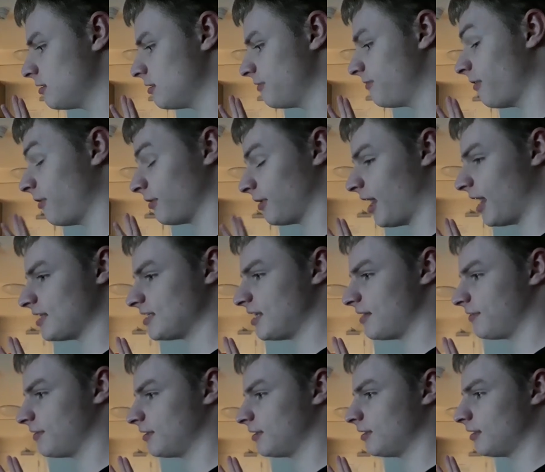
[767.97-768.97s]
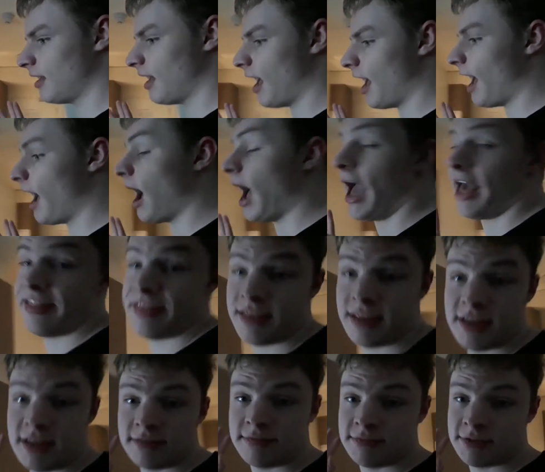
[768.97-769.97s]
the phone case even, and
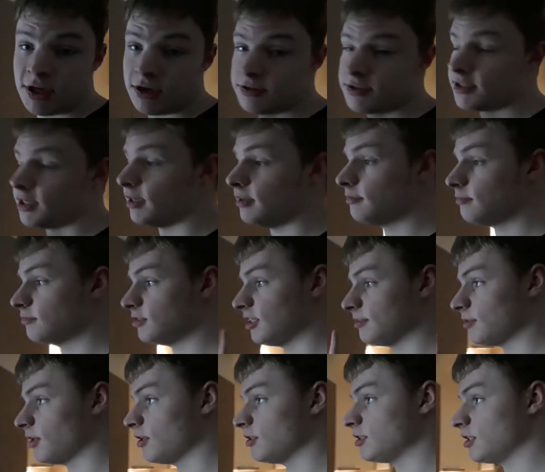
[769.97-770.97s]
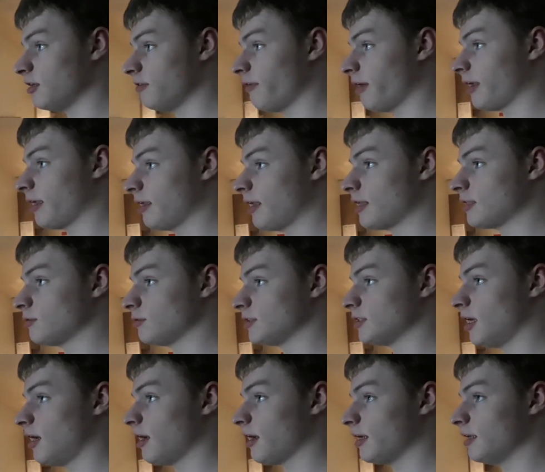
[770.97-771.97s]
the toaster, cheap toaster if I can get to a
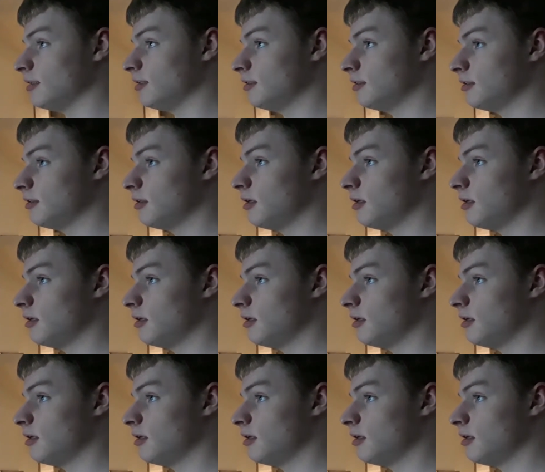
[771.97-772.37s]
Target.